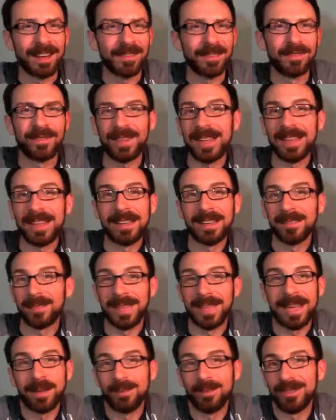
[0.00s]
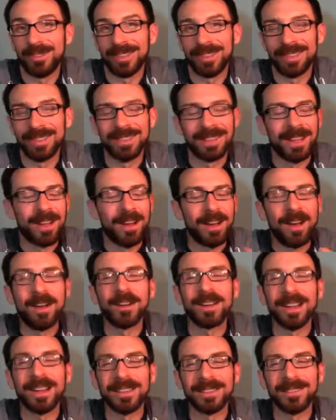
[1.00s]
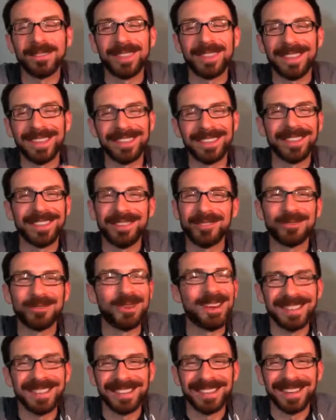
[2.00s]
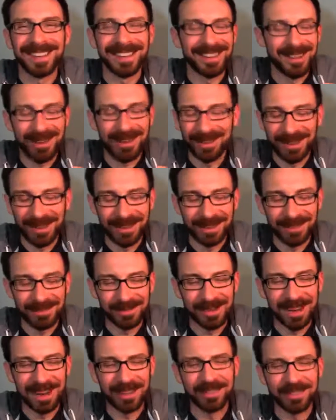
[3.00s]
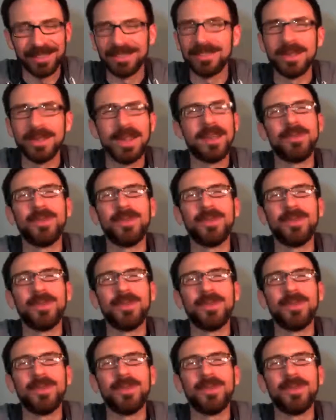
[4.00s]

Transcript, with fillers: fake languages, all kinds of things, and try to get all kinds of reactions.